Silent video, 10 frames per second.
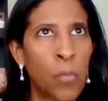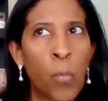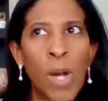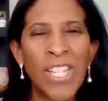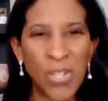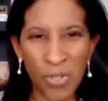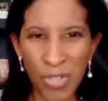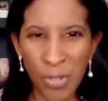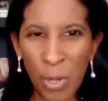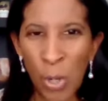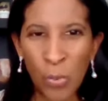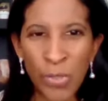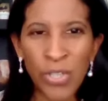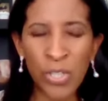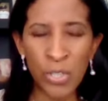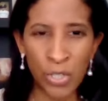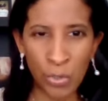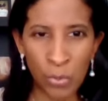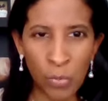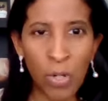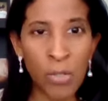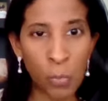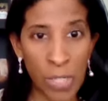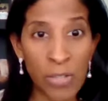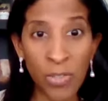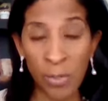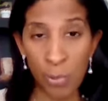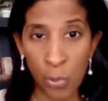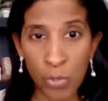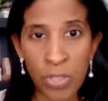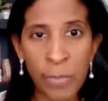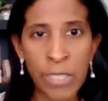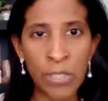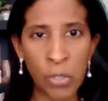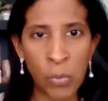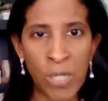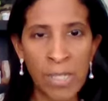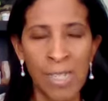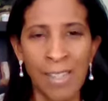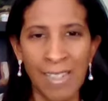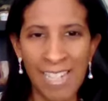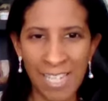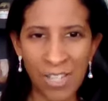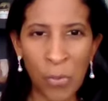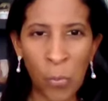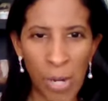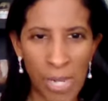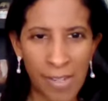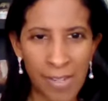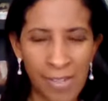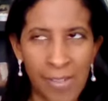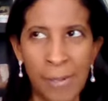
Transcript: what you're supposed to do or what you're supposed to be doing get in the way.